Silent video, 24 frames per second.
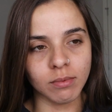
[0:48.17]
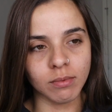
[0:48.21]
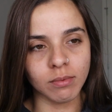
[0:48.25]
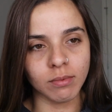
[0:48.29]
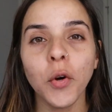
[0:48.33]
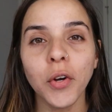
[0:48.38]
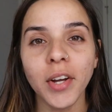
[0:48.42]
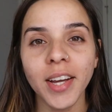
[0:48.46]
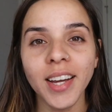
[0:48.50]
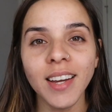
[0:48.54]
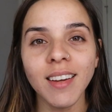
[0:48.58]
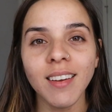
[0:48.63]

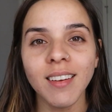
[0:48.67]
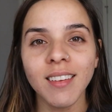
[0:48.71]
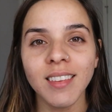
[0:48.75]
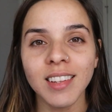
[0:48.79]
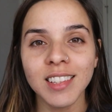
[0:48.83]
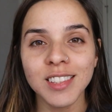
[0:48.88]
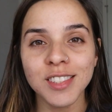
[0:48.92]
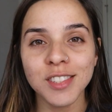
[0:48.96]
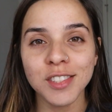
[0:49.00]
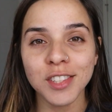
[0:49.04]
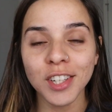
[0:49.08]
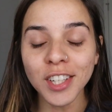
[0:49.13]
Okay,
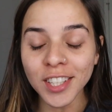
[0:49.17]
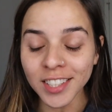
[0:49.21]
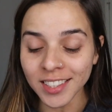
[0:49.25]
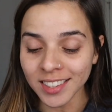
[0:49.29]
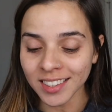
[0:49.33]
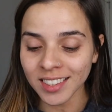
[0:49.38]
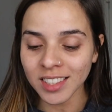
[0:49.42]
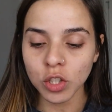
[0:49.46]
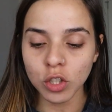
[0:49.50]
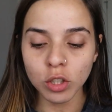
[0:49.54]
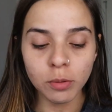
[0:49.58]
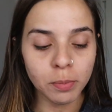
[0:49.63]
let's
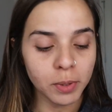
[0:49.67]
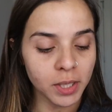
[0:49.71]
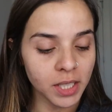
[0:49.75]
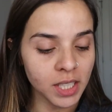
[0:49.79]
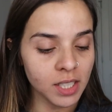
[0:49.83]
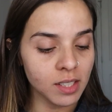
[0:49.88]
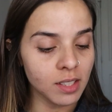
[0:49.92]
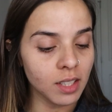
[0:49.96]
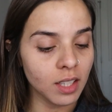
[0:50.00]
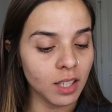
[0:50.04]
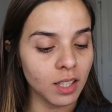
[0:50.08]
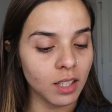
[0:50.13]
start. Super
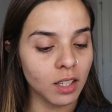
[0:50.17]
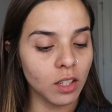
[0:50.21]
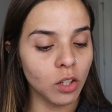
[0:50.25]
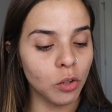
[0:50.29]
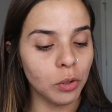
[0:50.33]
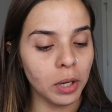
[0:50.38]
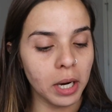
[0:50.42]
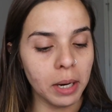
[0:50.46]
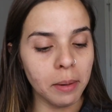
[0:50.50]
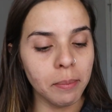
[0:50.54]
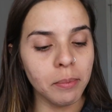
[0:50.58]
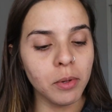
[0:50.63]
easy.
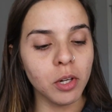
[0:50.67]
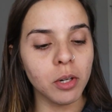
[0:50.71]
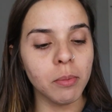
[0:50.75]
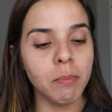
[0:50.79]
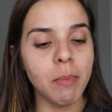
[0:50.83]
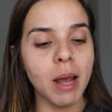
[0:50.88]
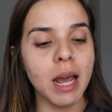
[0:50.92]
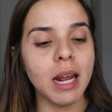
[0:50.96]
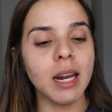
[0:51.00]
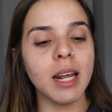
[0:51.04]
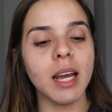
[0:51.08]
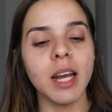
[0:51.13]
Grab your
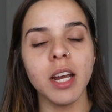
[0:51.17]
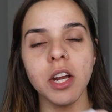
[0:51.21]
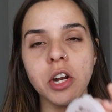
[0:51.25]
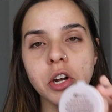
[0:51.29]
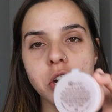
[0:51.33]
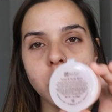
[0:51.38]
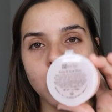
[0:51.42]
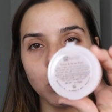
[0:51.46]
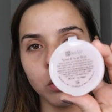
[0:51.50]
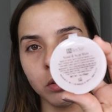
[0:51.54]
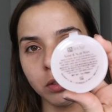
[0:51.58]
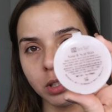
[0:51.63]
Van Eye
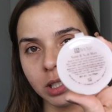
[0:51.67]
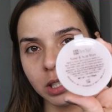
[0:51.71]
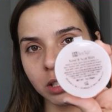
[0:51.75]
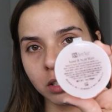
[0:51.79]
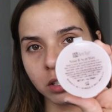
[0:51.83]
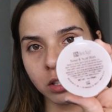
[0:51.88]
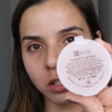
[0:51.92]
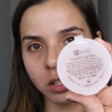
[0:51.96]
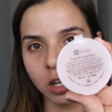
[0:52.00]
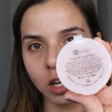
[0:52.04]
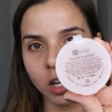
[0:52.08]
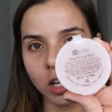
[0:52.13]
nose and
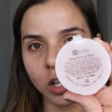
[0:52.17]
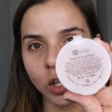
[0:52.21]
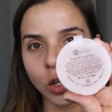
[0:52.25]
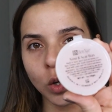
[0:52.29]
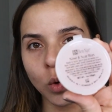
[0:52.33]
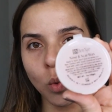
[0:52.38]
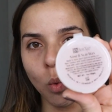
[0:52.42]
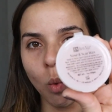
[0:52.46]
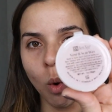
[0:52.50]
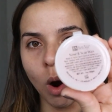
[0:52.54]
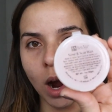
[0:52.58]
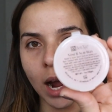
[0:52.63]

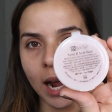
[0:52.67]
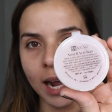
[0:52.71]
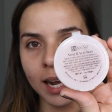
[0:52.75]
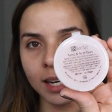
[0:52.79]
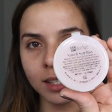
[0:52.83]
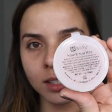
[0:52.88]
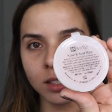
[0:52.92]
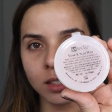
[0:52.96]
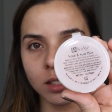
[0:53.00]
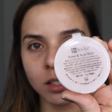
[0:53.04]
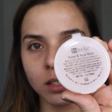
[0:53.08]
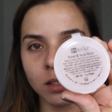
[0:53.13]
scar
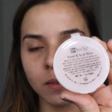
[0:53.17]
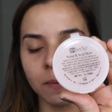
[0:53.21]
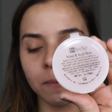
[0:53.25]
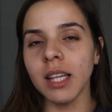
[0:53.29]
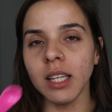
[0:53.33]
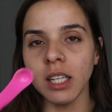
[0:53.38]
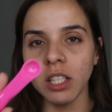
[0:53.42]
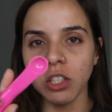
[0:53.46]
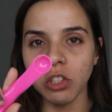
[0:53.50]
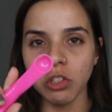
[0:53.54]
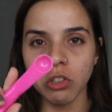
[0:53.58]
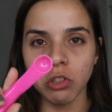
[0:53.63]
wax, and
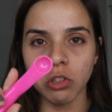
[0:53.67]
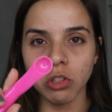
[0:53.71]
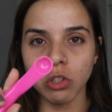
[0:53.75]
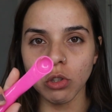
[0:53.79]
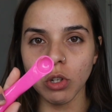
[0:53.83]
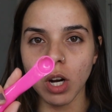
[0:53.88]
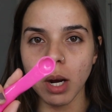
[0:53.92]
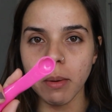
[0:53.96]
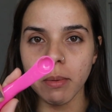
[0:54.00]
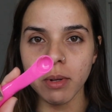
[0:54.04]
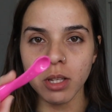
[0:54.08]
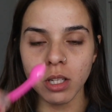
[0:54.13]
then you just
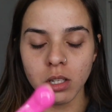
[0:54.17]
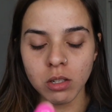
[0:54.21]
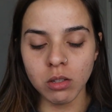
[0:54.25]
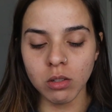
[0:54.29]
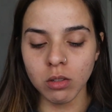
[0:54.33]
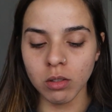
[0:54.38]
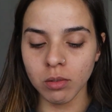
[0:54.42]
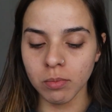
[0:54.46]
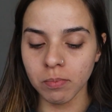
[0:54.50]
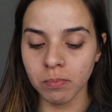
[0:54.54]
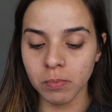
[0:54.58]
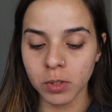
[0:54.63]
grab a
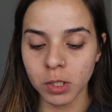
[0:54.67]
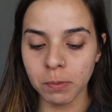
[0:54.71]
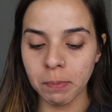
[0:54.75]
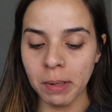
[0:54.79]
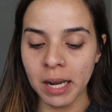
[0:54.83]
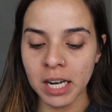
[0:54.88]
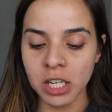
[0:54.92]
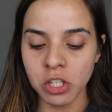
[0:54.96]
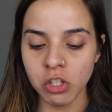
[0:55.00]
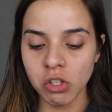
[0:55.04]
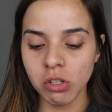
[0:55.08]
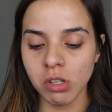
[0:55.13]
little
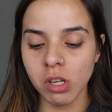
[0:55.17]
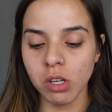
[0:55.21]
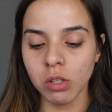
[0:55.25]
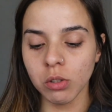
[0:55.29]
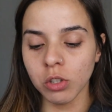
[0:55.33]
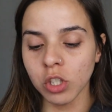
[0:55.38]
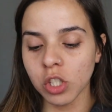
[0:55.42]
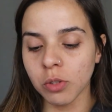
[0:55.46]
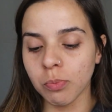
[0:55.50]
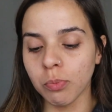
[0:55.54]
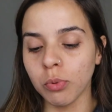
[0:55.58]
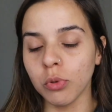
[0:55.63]
spatula
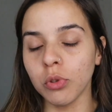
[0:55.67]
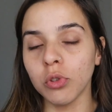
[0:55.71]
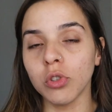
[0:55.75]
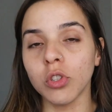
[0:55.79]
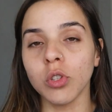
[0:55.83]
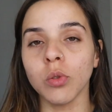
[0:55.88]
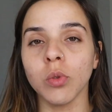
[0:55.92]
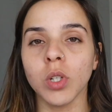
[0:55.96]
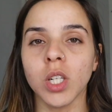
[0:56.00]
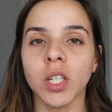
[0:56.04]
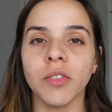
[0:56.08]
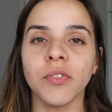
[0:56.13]
or spoon
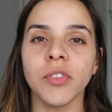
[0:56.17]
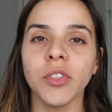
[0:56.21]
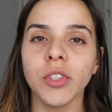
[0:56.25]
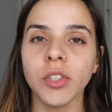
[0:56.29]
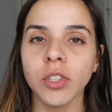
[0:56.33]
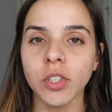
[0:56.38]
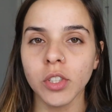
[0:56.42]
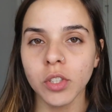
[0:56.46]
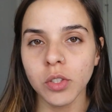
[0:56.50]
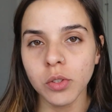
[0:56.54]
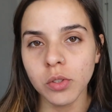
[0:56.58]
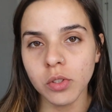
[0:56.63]
or whatever
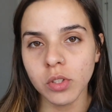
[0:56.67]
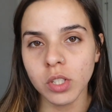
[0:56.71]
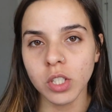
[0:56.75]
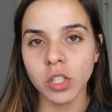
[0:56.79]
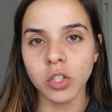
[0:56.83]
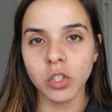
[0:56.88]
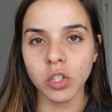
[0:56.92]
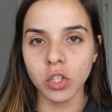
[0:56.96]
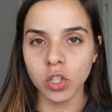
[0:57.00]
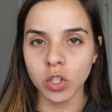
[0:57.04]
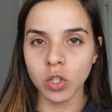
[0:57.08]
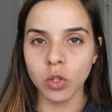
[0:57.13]
you're using
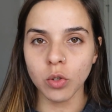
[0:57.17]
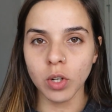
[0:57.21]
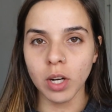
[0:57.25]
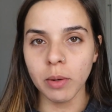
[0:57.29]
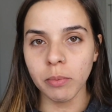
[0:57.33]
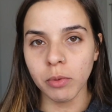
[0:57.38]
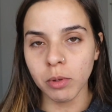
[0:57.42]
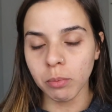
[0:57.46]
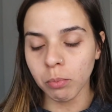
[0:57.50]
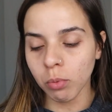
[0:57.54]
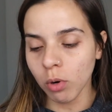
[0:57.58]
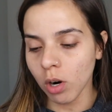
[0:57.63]
to
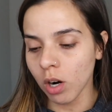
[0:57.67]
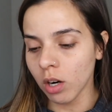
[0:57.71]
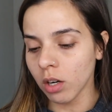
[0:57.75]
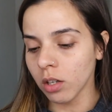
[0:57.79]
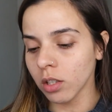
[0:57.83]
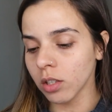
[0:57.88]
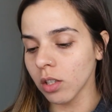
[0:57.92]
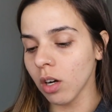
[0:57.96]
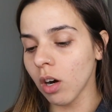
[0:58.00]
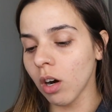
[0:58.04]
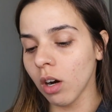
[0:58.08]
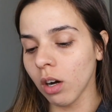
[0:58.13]
scrape the
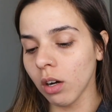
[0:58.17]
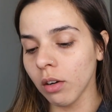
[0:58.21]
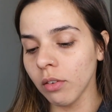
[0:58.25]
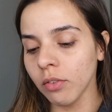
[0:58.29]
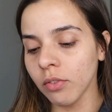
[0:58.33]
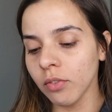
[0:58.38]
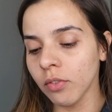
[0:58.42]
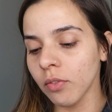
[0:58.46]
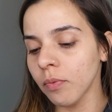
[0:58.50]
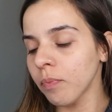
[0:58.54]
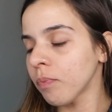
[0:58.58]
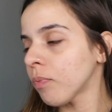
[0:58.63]
product
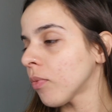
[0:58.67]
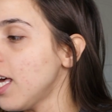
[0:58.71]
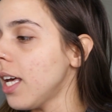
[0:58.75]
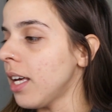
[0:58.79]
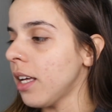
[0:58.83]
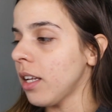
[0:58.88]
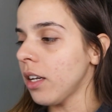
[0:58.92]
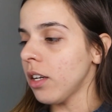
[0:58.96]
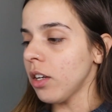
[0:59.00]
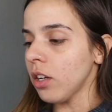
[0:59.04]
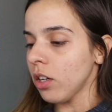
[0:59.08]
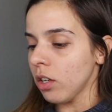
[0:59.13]
off.
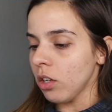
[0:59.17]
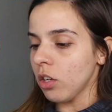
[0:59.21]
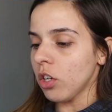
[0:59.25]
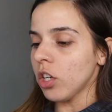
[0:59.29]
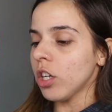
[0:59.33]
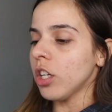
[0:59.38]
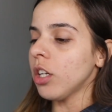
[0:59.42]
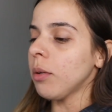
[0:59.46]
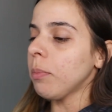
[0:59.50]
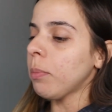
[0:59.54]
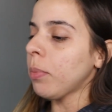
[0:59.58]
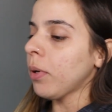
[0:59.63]
Then you're
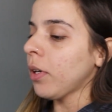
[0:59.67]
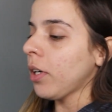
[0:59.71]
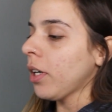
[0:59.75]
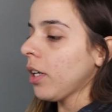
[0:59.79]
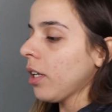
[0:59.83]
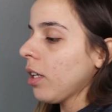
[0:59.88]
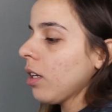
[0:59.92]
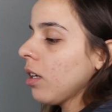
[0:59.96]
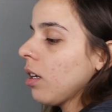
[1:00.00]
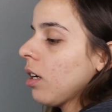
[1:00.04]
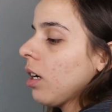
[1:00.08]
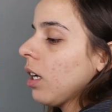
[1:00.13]
gonna
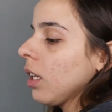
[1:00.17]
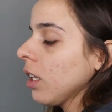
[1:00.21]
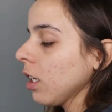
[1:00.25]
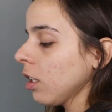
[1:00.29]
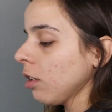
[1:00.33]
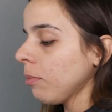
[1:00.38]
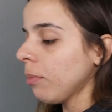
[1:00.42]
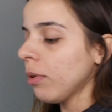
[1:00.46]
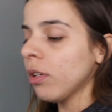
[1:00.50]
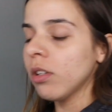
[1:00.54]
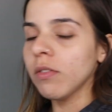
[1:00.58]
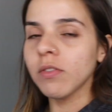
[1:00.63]
put a
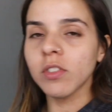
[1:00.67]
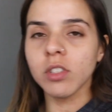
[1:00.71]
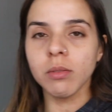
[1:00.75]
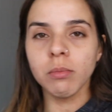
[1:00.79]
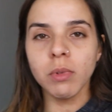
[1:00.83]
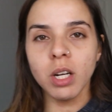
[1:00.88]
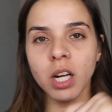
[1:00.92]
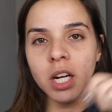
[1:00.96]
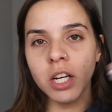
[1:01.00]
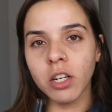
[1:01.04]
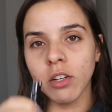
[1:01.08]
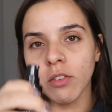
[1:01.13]
little bit of
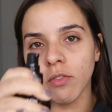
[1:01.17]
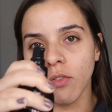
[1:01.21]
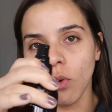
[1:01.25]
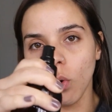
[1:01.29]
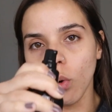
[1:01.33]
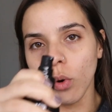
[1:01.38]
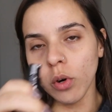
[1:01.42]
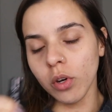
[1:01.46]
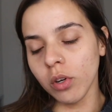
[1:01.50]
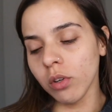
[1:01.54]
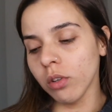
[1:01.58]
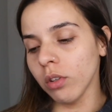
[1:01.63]
some kind of
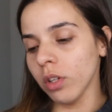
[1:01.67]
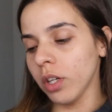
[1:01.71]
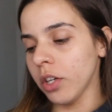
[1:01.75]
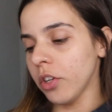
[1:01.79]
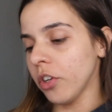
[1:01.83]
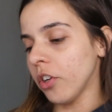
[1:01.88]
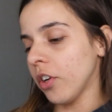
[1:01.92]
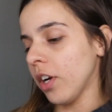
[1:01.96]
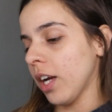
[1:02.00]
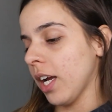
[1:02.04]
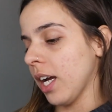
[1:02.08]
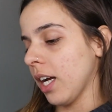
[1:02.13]
oil in
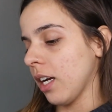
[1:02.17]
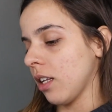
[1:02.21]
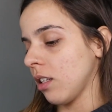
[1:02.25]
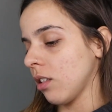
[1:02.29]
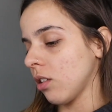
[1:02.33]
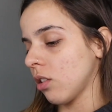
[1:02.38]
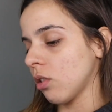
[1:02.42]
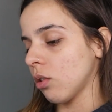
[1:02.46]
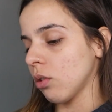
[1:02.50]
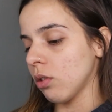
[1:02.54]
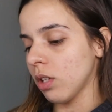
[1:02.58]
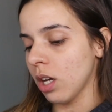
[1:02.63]
your
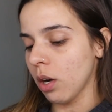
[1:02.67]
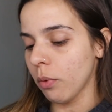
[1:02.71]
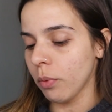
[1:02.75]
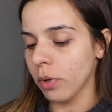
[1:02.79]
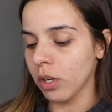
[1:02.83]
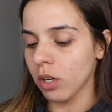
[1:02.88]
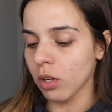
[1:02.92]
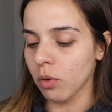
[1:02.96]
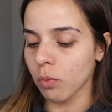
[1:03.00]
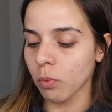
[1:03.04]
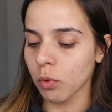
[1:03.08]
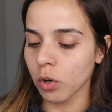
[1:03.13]
hands so that we
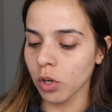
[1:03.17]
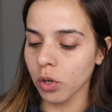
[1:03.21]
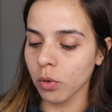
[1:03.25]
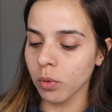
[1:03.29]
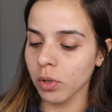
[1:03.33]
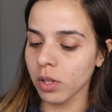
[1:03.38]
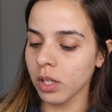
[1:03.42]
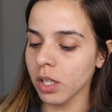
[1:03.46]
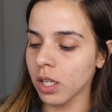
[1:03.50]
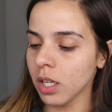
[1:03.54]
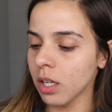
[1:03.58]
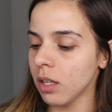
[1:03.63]
can work
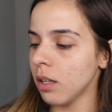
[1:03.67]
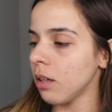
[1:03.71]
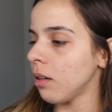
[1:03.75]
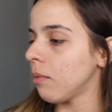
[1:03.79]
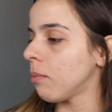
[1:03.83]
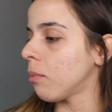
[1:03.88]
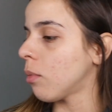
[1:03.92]
with it